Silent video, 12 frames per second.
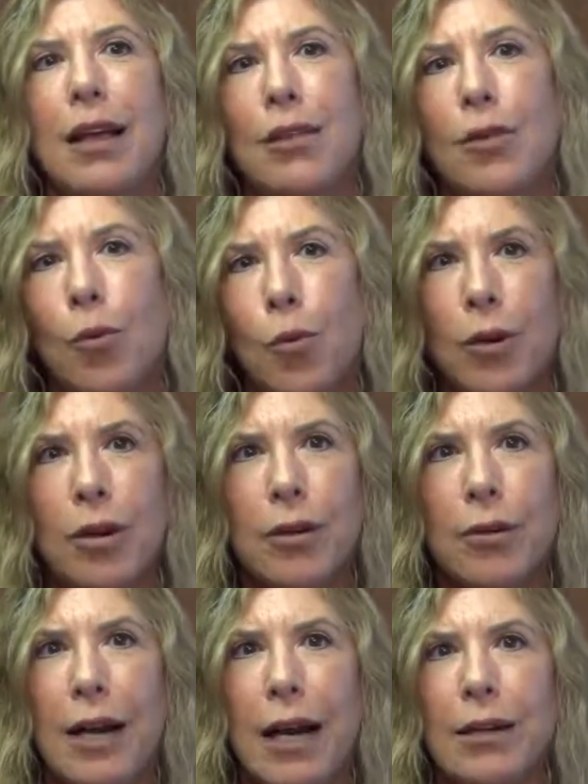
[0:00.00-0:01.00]
The
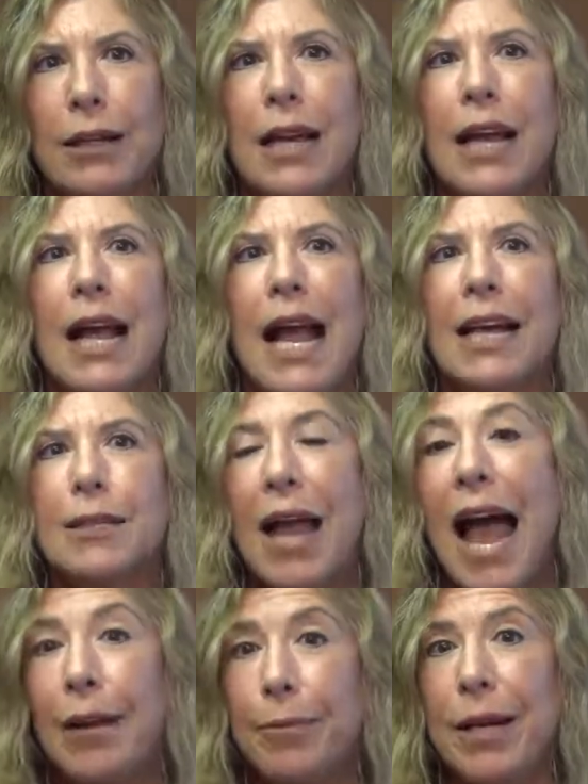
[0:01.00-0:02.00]
workaround
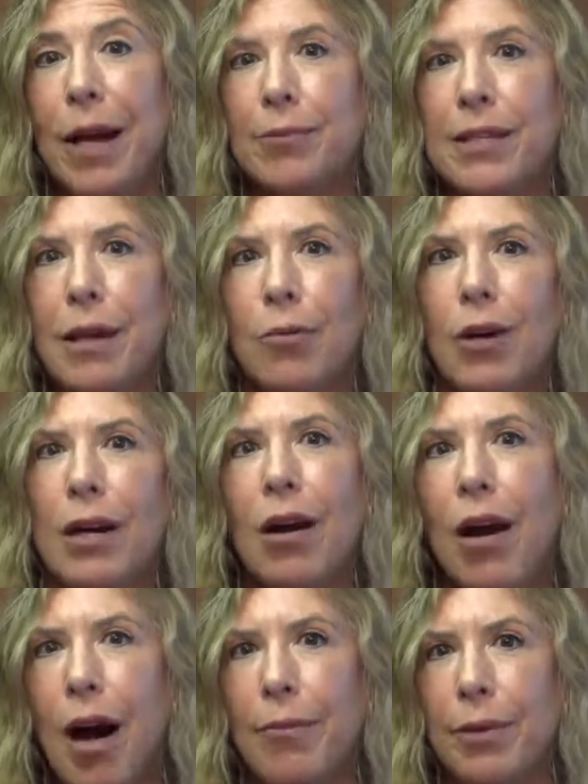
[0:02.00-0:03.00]
had become somewhat
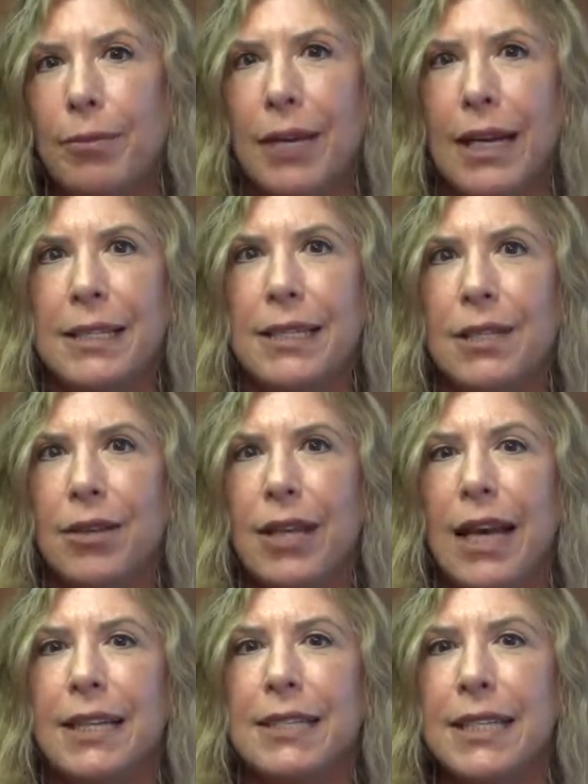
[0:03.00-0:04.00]
commonplace until
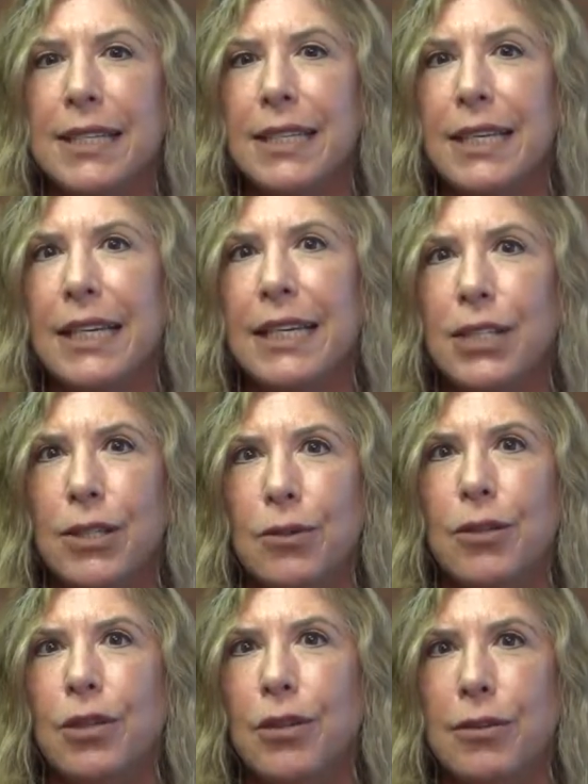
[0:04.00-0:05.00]
the SEC
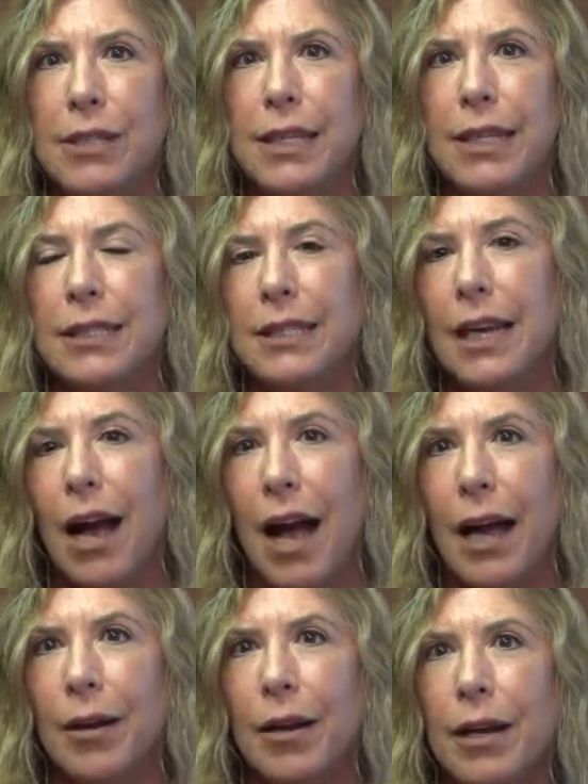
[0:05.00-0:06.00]
issued the new
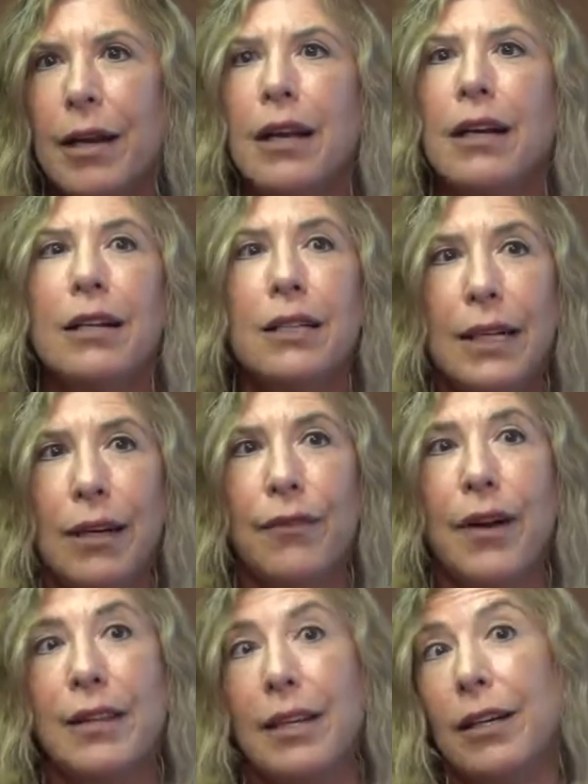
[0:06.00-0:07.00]
CNDI,
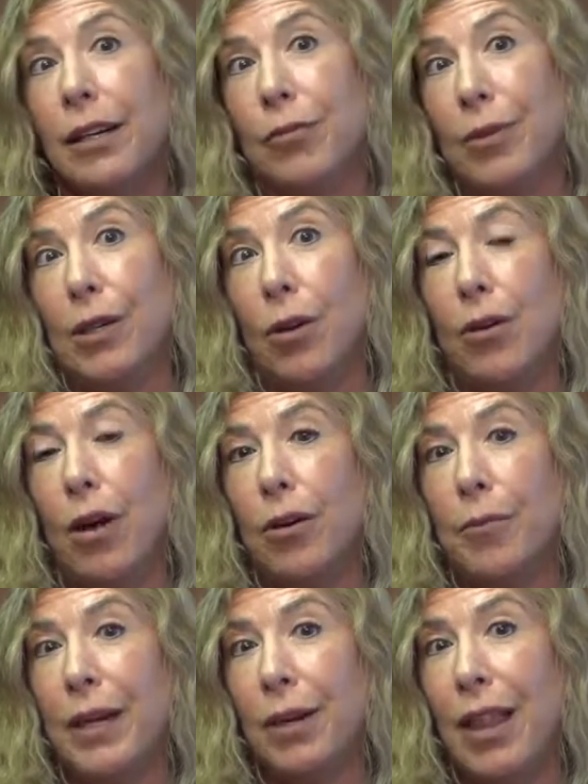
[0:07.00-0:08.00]
clarifying that it would no
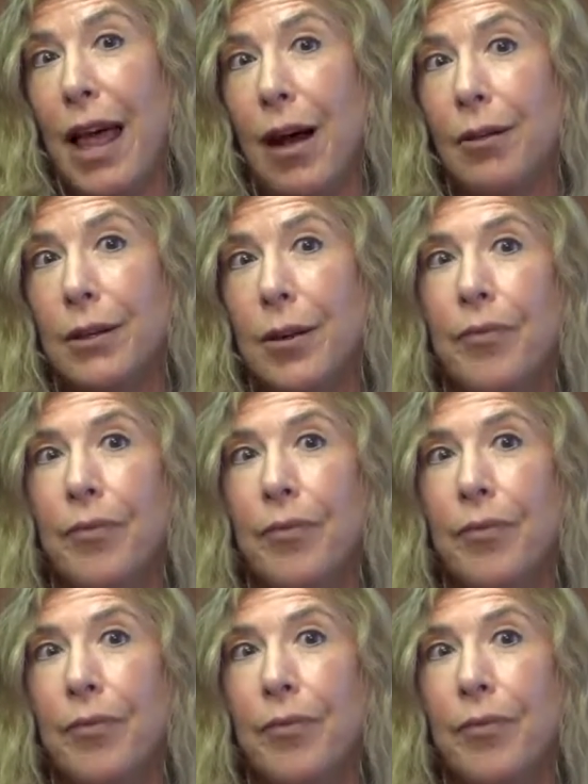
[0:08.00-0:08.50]
longer be allowed.